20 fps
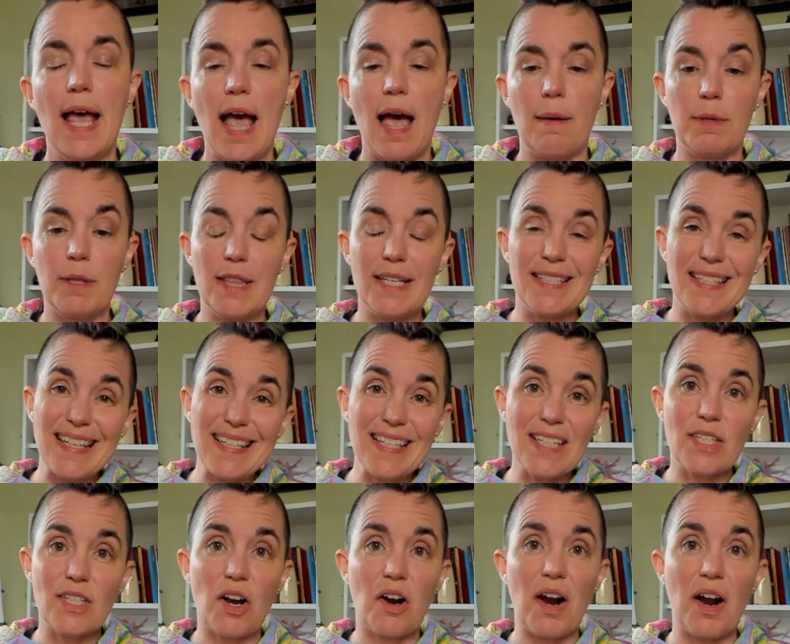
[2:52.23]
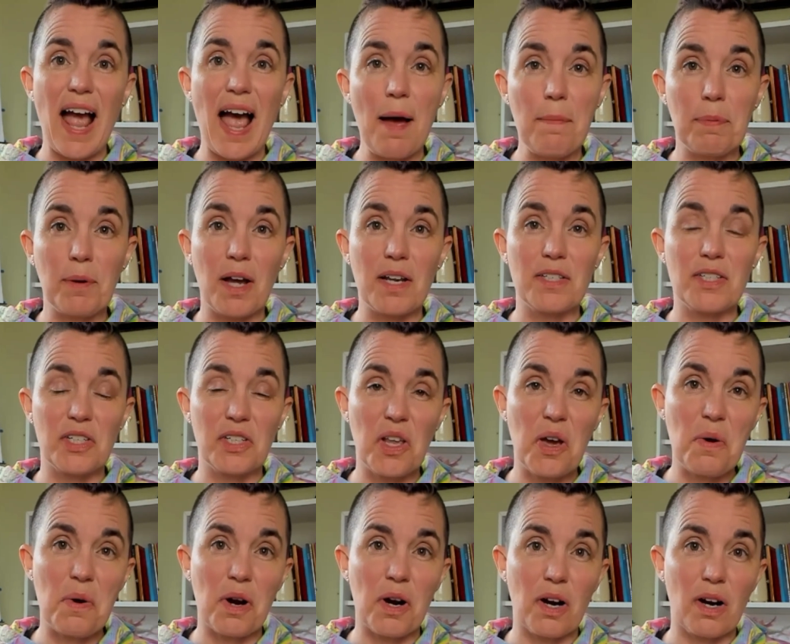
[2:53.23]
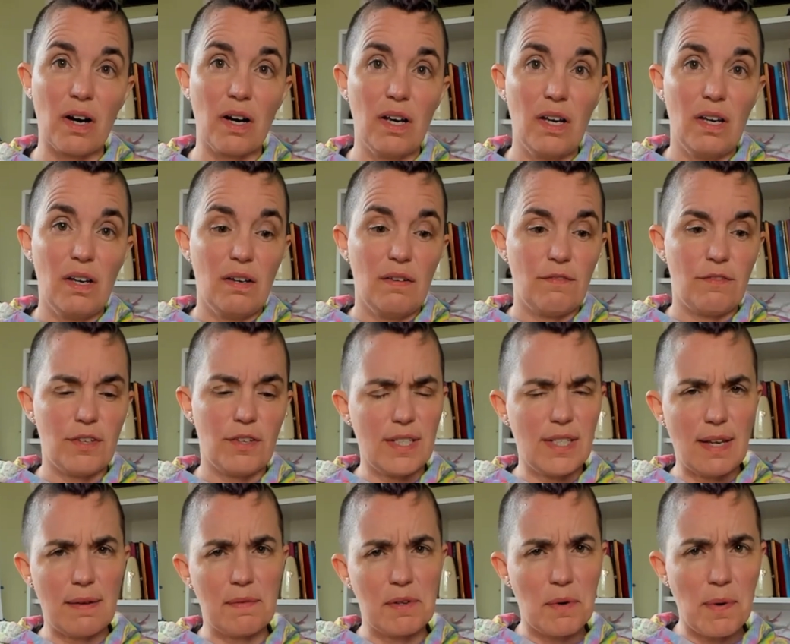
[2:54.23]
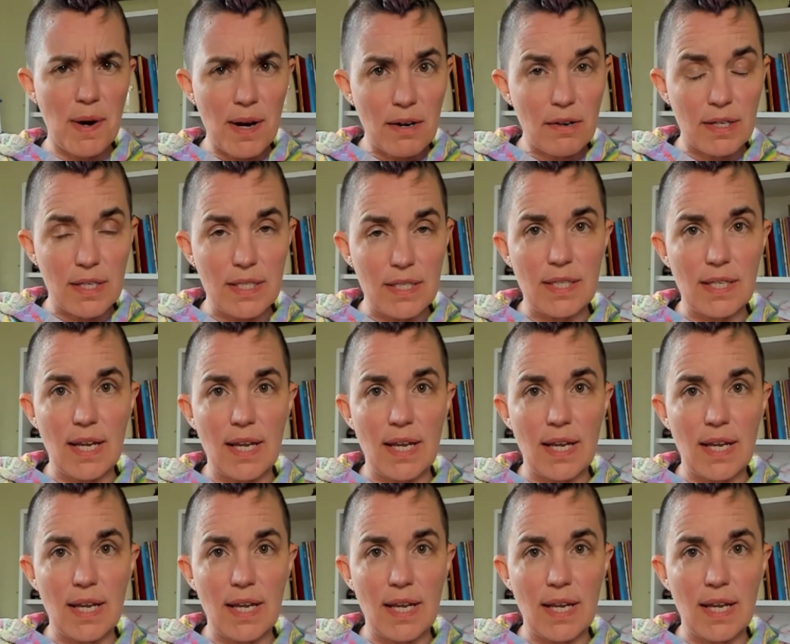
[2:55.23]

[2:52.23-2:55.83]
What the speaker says: this isn't our app got slower for the same queries,